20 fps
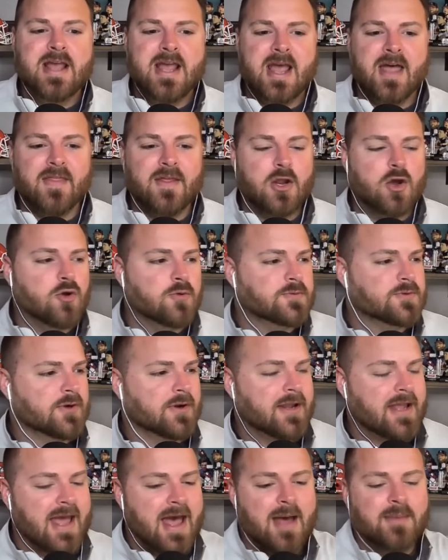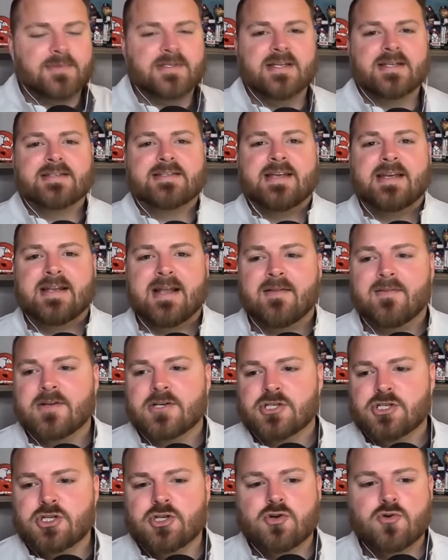And then a hoops recap, Tennessee and
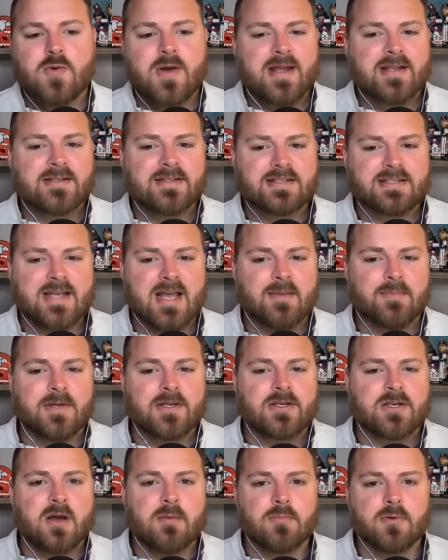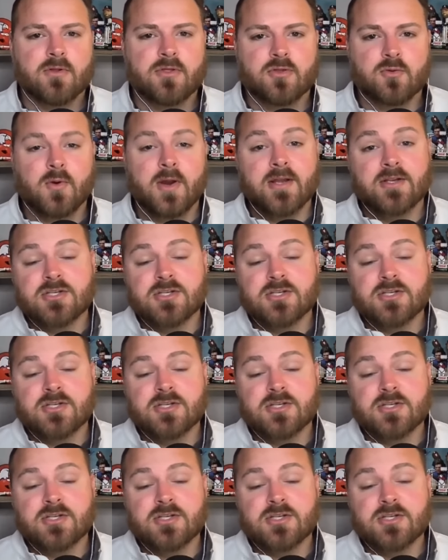LSU in segment number three.